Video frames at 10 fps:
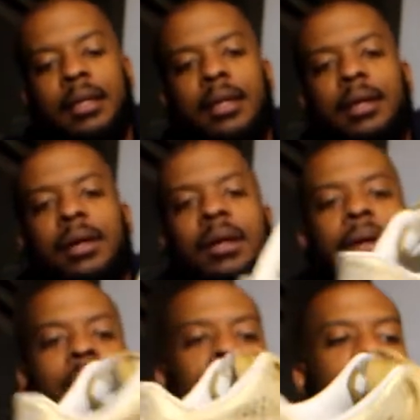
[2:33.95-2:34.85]
your
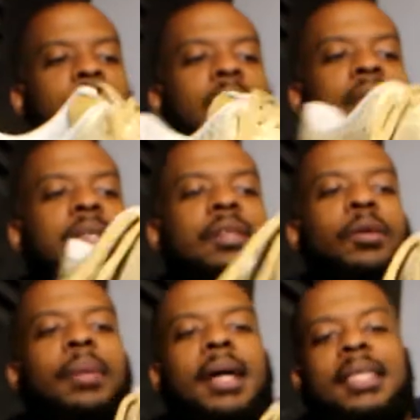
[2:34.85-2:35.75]
um, your
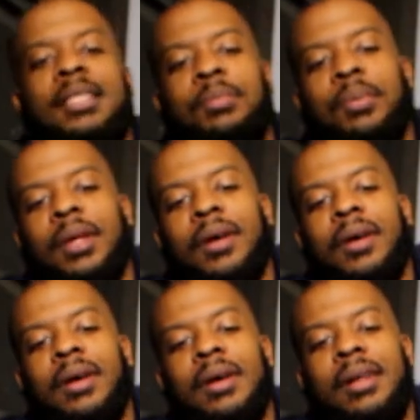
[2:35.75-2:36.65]
toe box is pretty
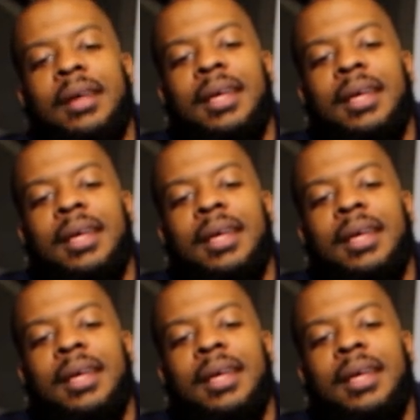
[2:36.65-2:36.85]
hard,